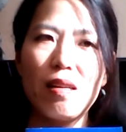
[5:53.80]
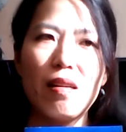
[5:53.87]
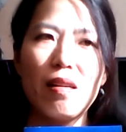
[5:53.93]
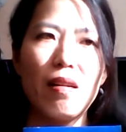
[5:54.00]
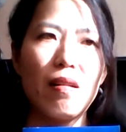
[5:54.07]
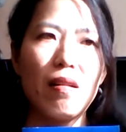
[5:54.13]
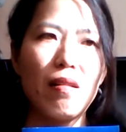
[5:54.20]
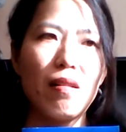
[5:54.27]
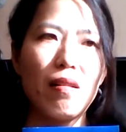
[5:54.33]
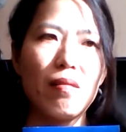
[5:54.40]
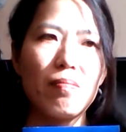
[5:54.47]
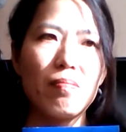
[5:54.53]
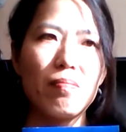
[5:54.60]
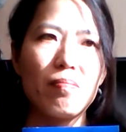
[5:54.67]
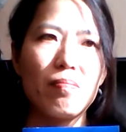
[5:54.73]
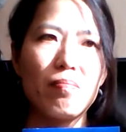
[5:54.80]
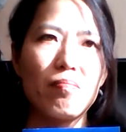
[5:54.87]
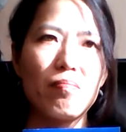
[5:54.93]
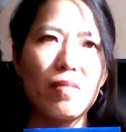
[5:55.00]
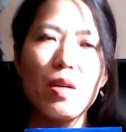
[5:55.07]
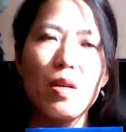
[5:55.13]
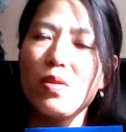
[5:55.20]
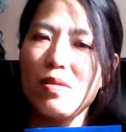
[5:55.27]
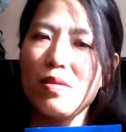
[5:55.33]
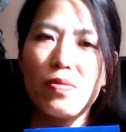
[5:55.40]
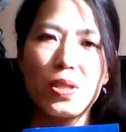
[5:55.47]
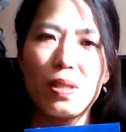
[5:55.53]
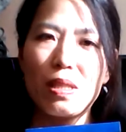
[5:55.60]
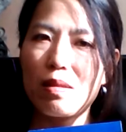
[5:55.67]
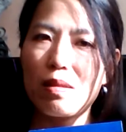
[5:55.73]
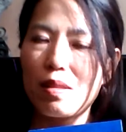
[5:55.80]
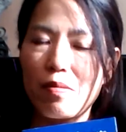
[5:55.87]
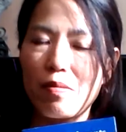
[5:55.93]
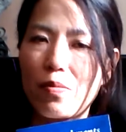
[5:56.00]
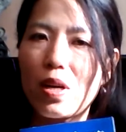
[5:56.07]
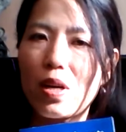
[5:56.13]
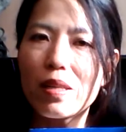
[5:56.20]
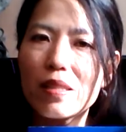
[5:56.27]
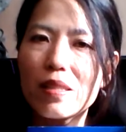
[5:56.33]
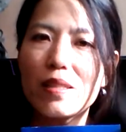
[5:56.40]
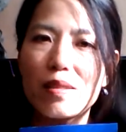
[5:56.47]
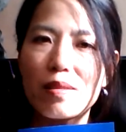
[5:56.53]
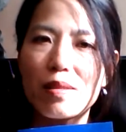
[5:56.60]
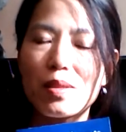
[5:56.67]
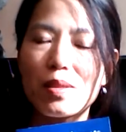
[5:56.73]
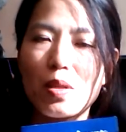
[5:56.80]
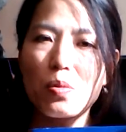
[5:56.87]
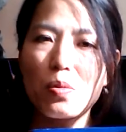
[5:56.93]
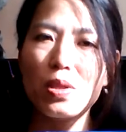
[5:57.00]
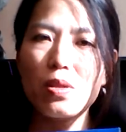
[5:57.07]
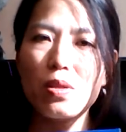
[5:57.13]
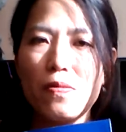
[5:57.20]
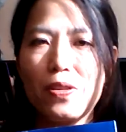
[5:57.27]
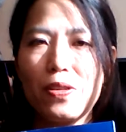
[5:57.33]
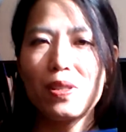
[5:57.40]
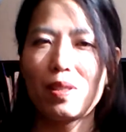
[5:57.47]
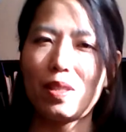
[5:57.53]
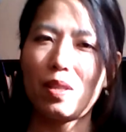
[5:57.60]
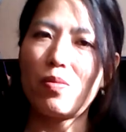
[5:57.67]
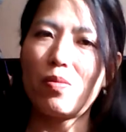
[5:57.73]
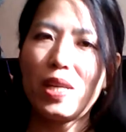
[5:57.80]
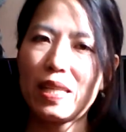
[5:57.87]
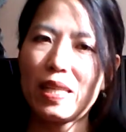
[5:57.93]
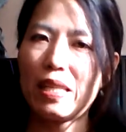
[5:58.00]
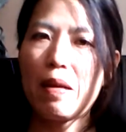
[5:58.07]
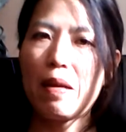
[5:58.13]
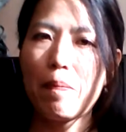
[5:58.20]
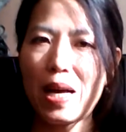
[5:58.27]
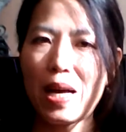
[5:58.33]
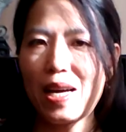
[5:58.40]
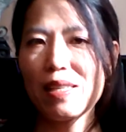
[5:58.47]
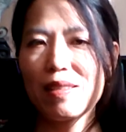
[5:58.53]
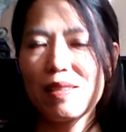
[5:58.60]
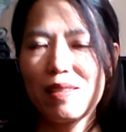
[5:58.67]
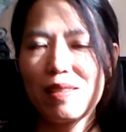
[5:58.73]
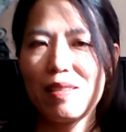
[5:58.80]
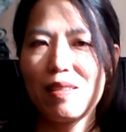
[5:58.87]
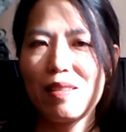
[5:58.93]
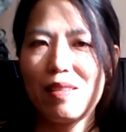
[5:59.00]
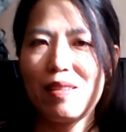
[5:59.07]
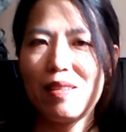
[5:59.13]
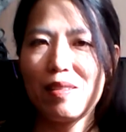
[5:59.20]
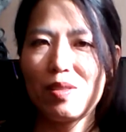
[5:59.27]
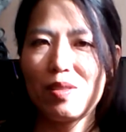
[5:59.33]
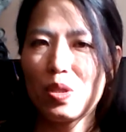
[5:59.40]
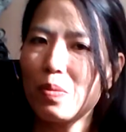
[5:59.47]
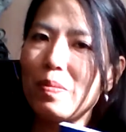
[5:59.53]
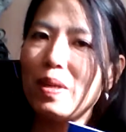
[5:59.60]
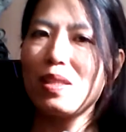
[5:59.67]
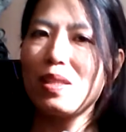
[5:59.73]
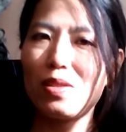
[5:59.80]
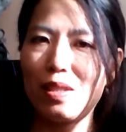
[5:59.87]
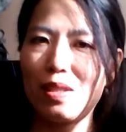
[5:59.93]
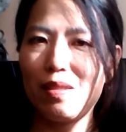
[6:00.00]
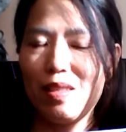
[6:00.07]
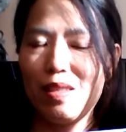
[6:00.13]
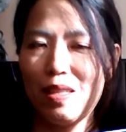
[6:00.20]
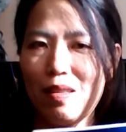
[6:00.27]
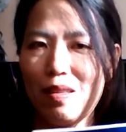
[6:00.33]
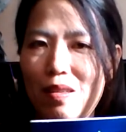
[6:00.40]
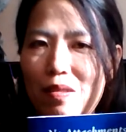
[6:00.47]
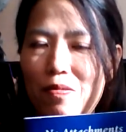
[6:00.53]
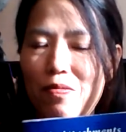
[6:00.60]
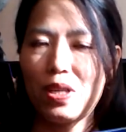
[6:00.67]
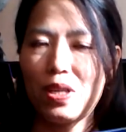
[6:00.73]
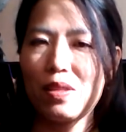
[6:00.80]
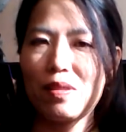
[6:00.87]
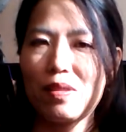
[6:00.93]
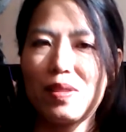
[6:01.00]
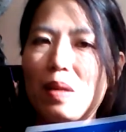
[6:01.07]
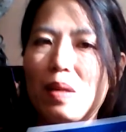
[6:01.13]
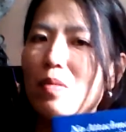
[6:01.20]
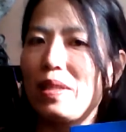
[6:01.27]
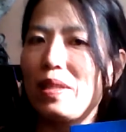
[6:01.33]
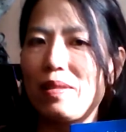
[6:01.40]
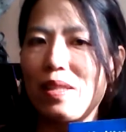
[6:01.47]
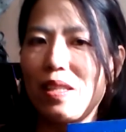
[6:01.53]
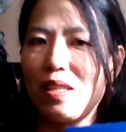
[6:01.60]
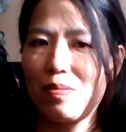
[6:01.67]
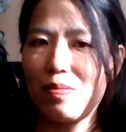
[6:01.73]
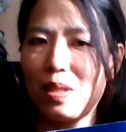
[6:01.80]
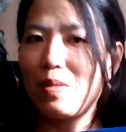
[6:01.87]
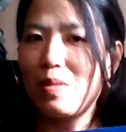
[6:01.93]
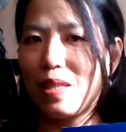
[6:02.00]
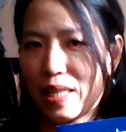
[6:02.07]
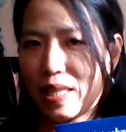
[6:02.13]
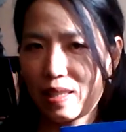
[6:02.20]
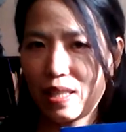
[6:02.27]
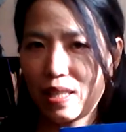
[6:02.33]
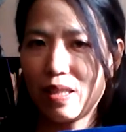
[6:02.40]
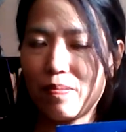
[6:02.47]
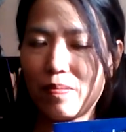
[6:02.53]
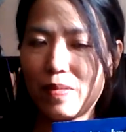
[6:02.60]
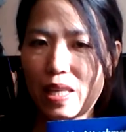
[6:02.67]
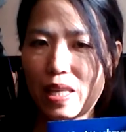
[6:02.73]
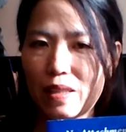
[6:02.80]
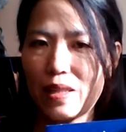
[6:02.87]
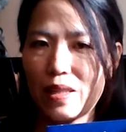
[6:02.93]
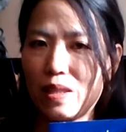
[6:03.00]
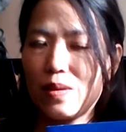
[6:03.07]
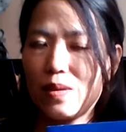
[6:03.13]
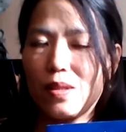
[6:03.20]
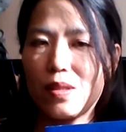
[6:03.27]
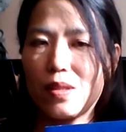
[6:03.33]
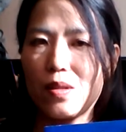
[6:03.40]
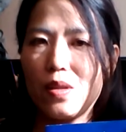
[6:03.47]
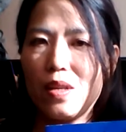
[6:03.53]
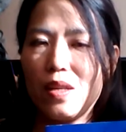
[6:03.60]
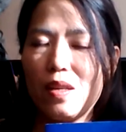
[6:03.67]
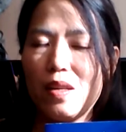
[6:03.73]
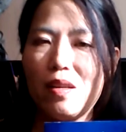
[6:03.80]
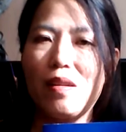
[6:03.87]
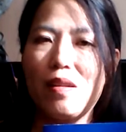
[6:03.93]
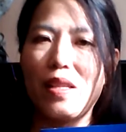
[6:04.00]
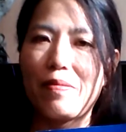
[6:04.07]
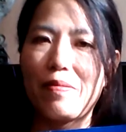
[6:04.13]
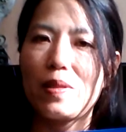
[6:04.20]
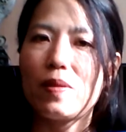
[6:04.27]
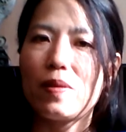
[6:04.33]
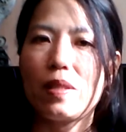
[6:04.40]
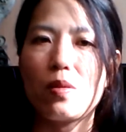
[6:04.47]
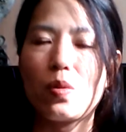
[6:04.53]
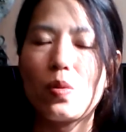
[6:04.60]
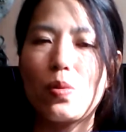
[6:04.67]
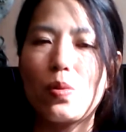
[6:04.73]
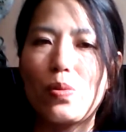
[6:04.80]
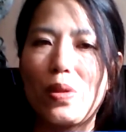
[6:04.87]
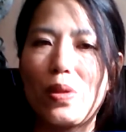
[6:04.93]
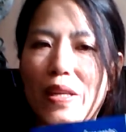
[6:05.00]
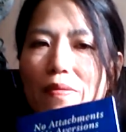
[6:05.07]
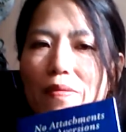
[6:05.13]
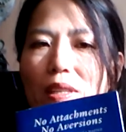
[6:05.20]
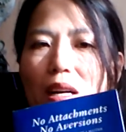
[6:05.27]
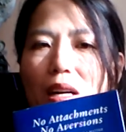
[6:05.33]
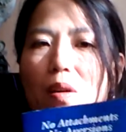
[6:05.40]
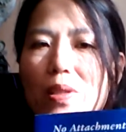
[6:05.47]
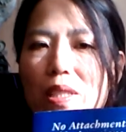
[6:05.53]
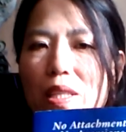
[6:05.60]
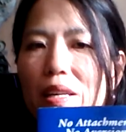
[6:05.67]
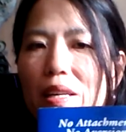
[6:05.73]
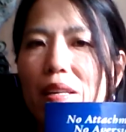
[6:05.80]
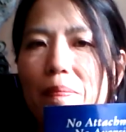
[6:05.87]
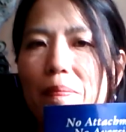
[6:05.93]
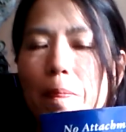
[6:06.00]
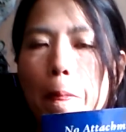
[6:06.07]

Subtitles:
uh, that was very distant from us, so we don't feel the direct impact so much from someone, if someone like him, like Lester Levenson, who lived in our time.